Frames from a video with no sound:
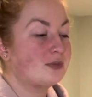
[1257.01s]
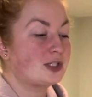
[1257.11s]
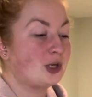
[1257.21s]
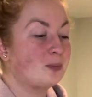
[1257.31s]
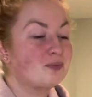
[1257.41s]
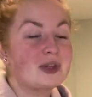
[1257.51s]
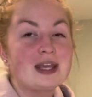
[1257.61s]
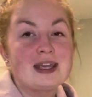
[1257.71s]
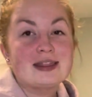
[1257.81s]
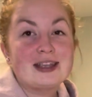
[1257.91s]
So
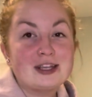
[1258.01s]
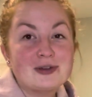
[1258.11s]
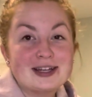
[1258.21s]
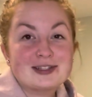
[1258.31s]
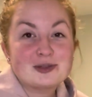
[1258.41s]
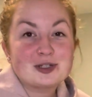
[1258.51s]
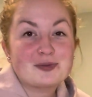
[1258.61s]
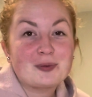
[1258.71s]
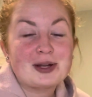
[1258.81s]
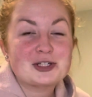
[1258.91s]
thank you guys so much
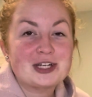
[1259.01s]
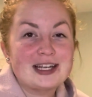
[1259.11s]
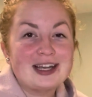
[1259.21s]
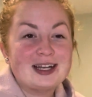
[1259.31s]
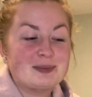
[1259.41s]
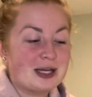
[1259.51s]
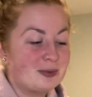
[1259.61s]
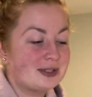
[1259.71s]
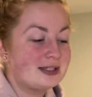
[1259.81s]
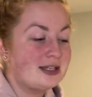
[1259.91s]
for watching. I
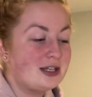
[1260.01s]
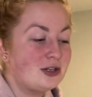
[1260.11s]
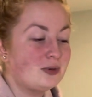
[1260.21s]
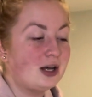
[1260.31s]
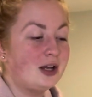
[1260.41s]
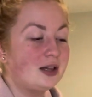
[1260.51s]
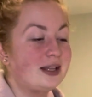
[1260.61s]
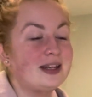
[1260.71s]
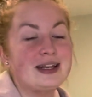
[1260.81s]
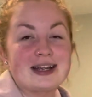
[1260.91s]
will see you all
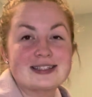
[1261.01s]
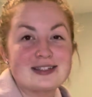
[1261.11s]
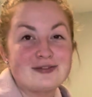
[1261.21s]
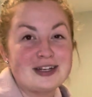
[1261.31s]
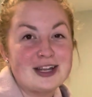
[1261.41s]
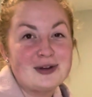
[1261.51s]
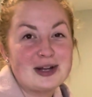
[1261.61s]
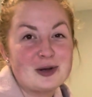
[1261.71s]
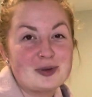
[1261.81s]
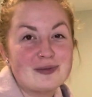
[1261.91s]
in the next video, and I
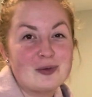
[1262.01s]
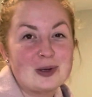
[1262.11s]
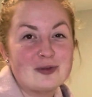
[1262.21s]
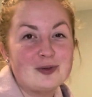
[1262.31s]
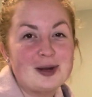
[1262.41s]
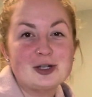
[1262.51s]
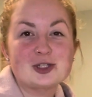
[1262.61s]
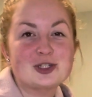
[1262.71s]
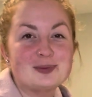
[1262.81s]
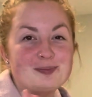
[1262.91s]
hope you have a wonderful
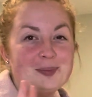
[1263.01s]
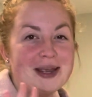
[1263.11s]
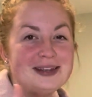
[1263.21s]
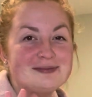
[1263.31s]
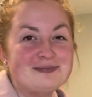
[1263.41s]
March. Bye.